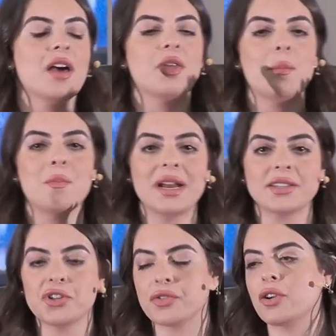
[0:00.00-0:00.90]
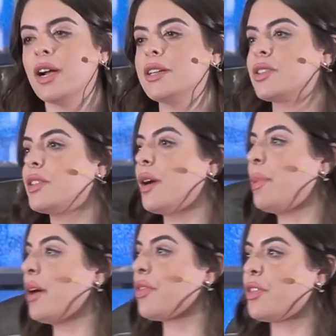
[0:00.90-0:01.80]
the message of Christ
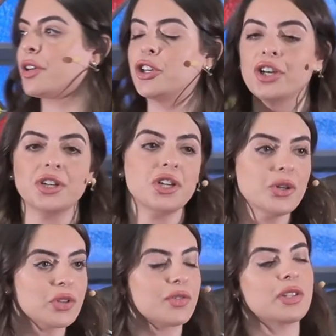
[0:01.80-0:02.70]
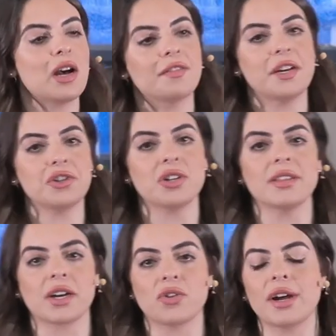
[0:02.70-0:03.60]
about the good news of salvation
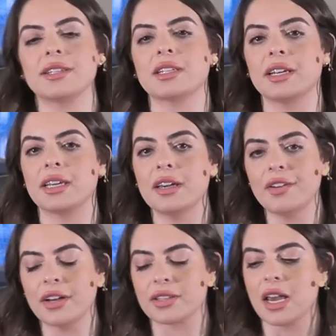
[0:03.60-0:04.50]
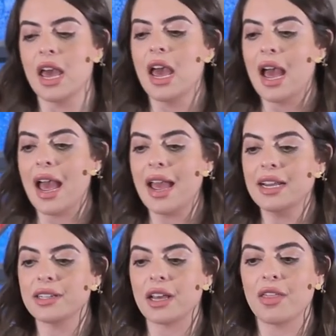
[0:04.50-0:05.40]
that Christ can give us.
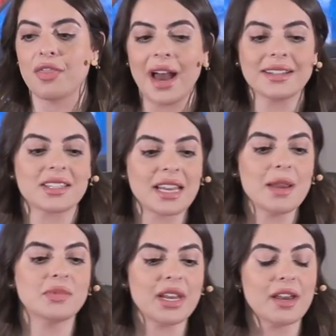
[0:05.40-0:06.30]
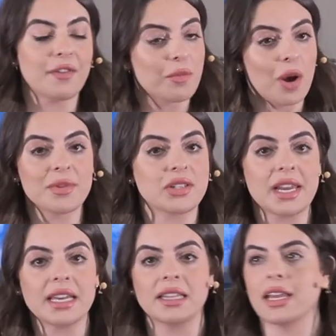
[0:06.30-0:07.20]
And that same day, if I'm not
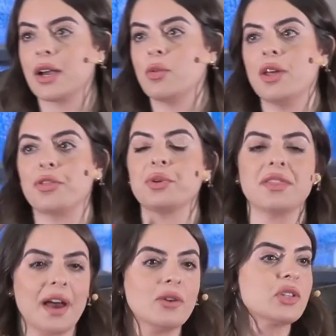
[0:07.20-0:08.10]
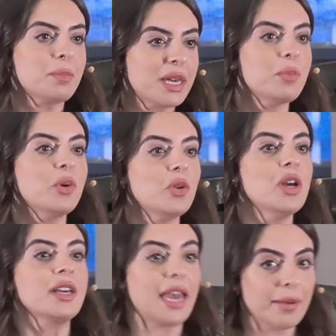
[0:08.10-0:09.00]
mistaken, like what, 3,000 people
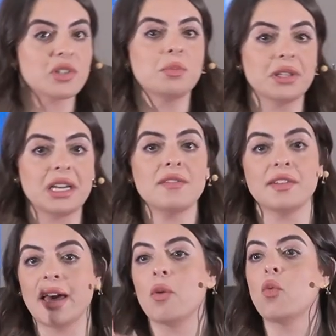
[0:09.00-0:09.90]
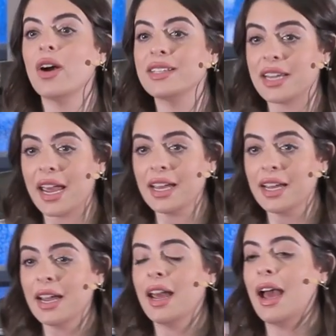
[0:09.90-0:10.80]
came to believe in that one day?
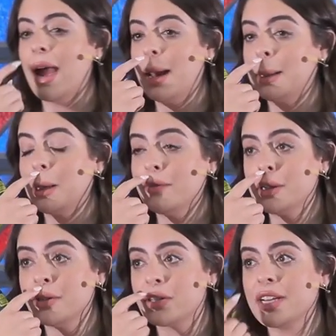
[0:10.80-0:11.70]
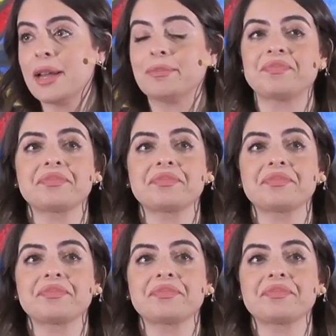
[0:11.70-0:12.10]
And you have to understand,